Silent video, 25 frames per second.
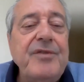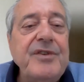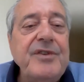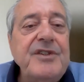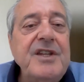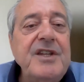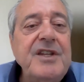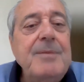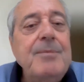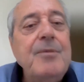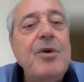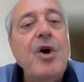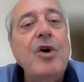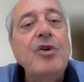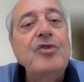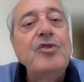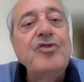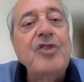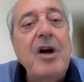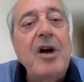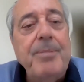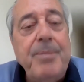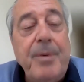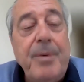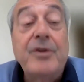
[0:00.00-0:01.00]
of a team goes
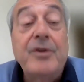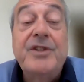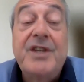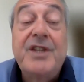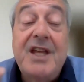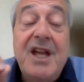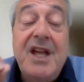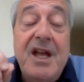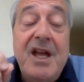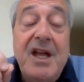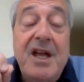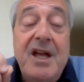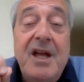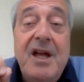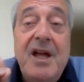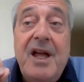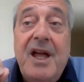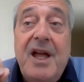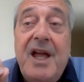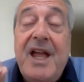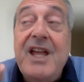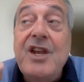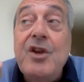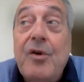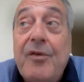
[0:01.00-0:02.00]
up, the
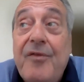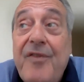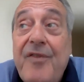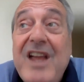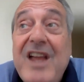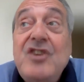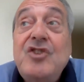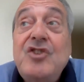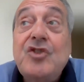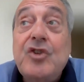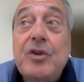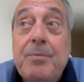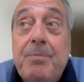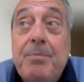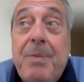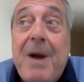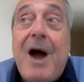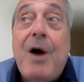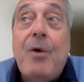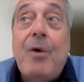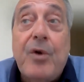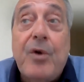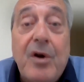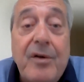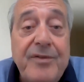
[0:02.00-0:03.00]
innovation
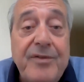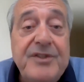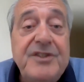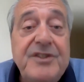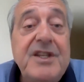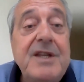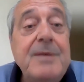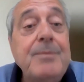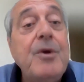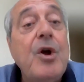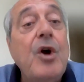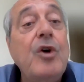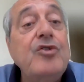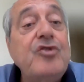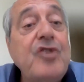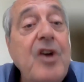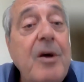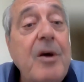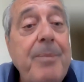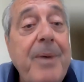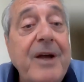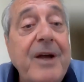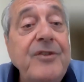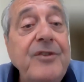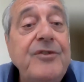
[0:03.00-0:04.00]
power of a team goes
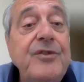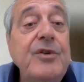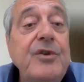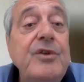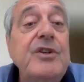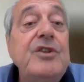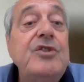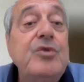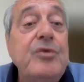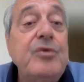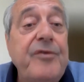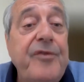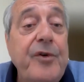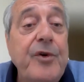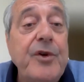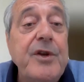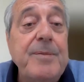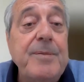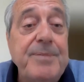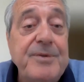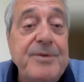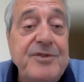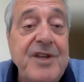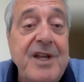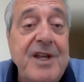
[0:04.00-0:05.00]
up by 30 to
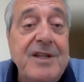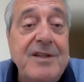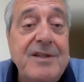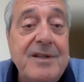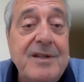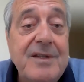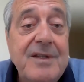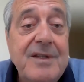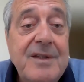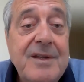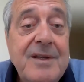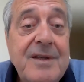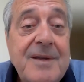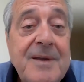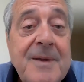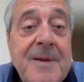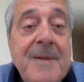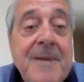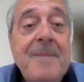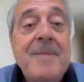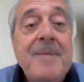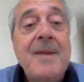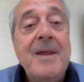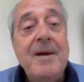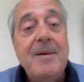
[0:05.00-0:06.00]
40%,
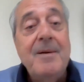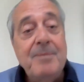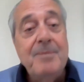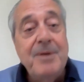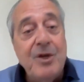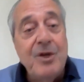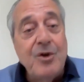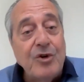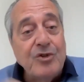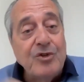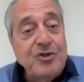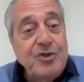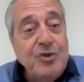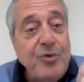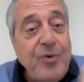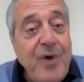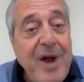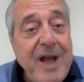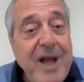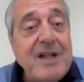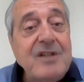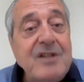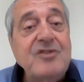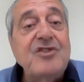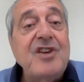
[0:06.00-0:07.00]
because you
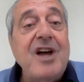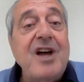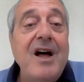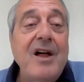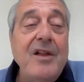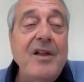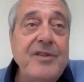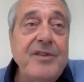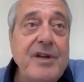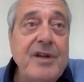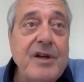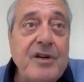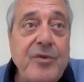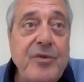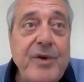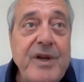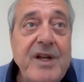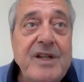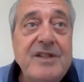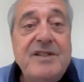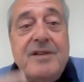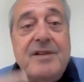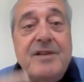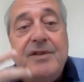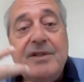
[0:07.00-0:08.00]
reconcile the
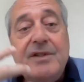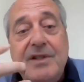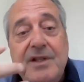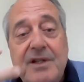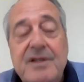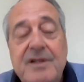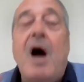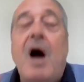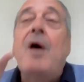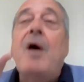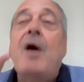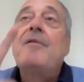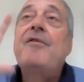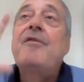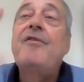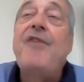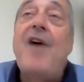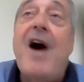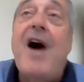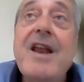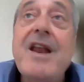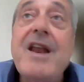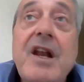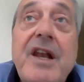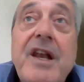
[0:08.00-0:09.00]
creativity. Now,
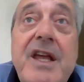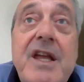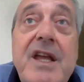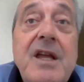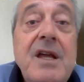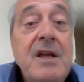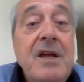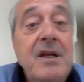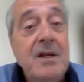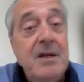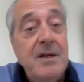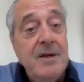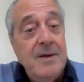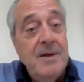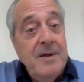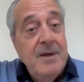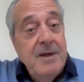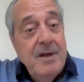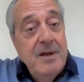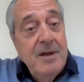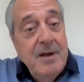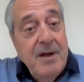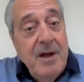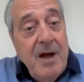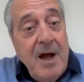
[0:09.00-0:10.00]
finally,
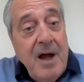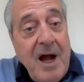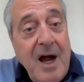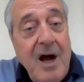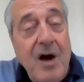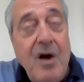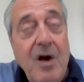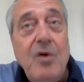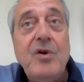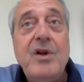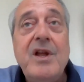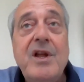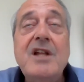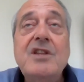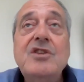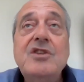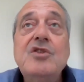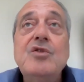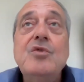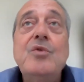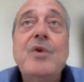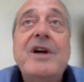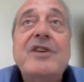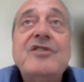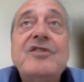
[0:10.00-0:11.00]
how can
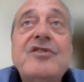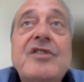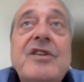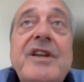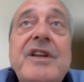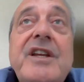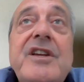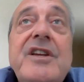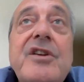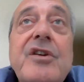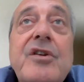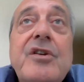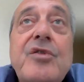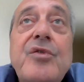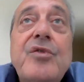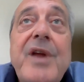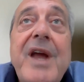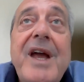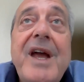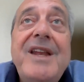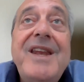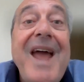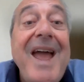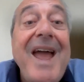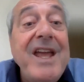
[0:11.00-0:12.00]
you as a leader
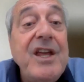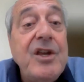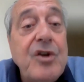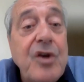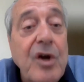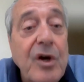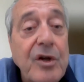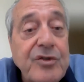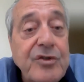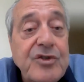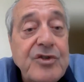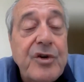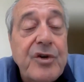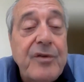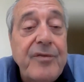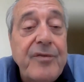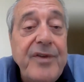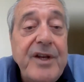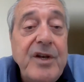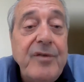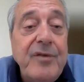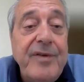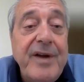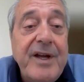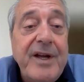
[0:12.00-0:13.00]
create a culture of
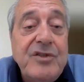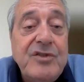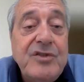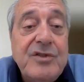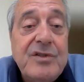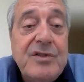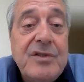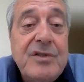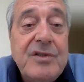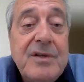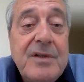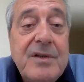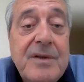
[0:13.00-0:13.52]
innovation?